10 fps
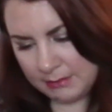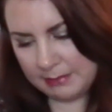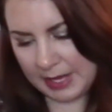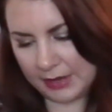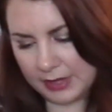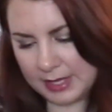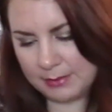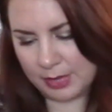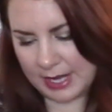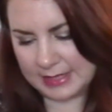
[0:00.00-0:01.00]
Barely
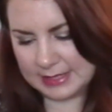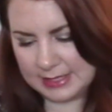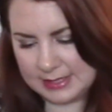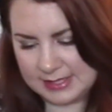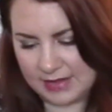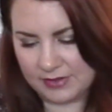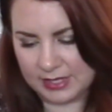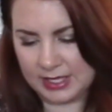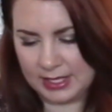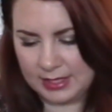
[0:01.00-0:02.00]
Branded
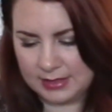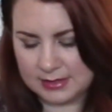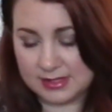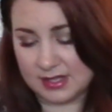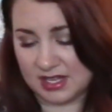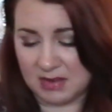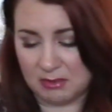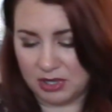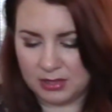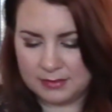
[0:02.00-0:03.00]
70. It's the
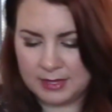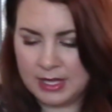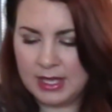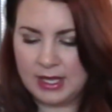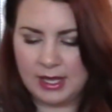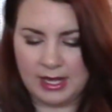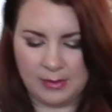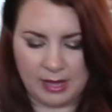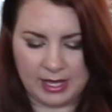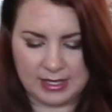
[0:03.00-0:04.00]
number.
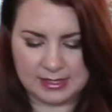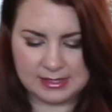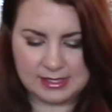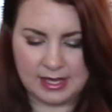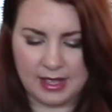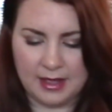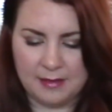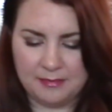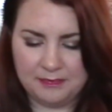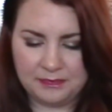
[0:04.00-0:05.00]
Anyways,
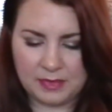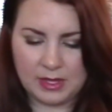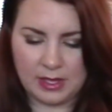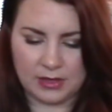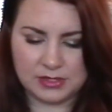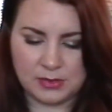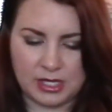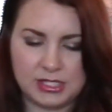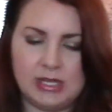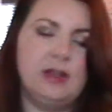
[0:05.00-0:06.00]
I'll
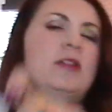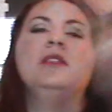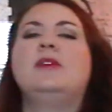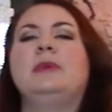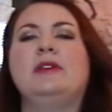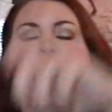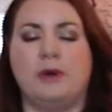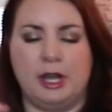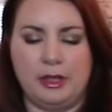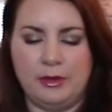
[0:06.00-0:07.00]
swatch it a little bit
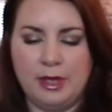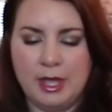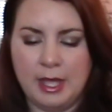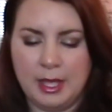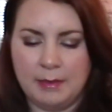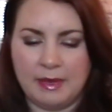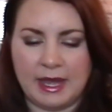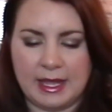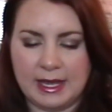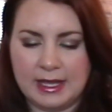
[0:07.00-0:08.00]
for you,
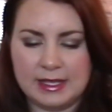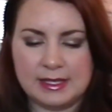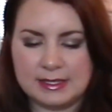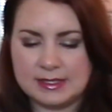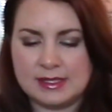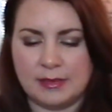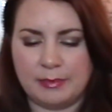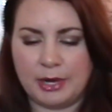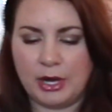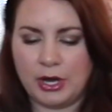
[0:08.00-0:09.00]
but it is the
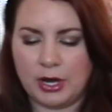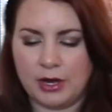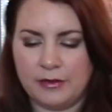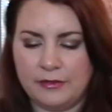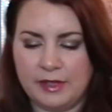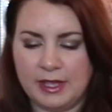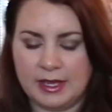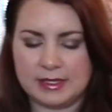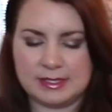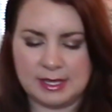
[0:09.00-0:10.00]

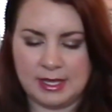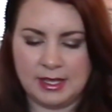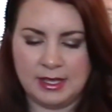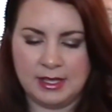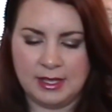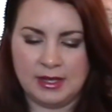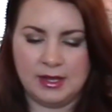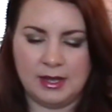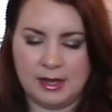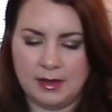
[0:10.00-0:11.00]
perfect
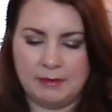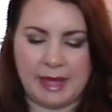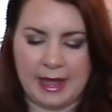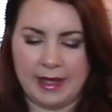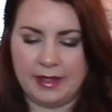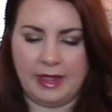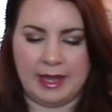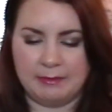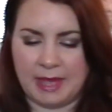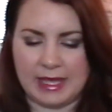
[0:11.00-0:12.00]

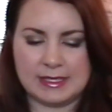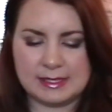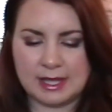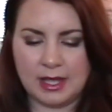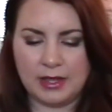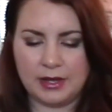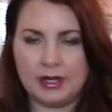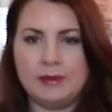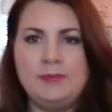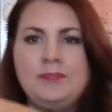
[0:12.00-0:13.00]
base
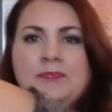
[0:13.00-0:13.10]
color.